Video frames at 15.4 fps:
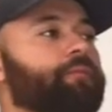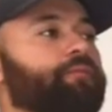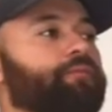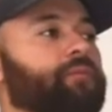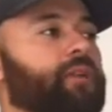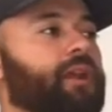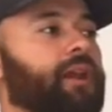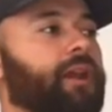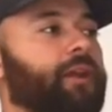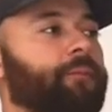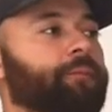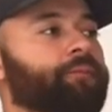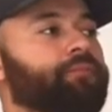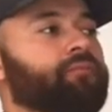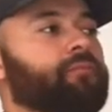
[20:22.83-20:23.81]
Okay,
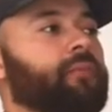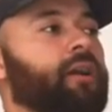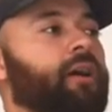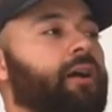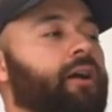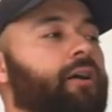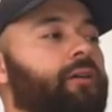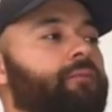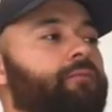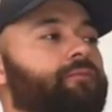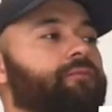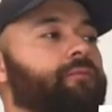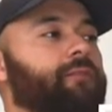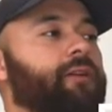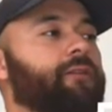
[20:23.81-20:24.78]

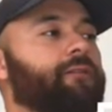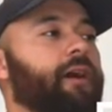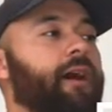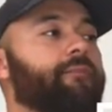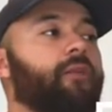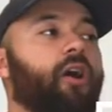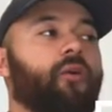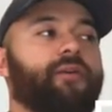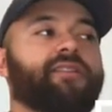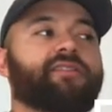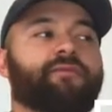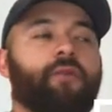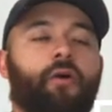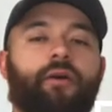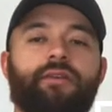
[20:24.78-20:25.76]
I'm always
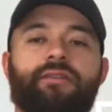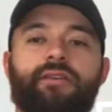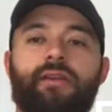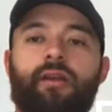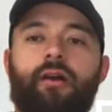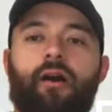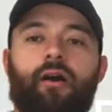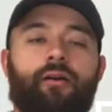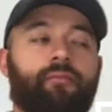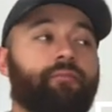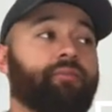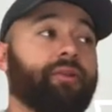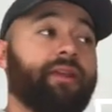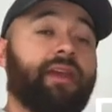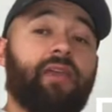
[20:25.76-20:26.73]
focusing on
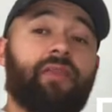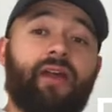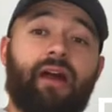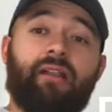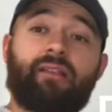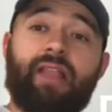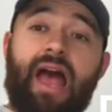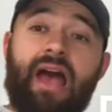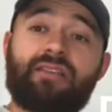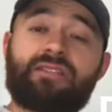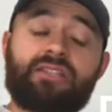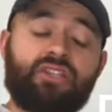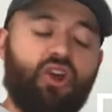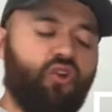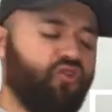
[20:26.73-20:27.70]
playing that last
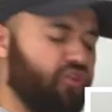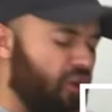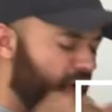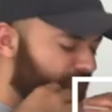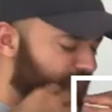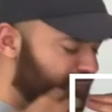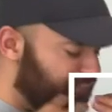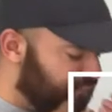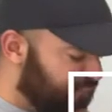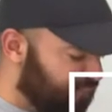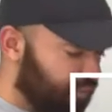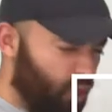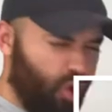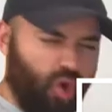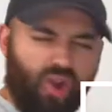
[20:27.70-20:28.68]
note
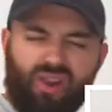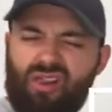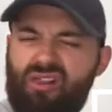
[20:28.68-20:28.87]
full,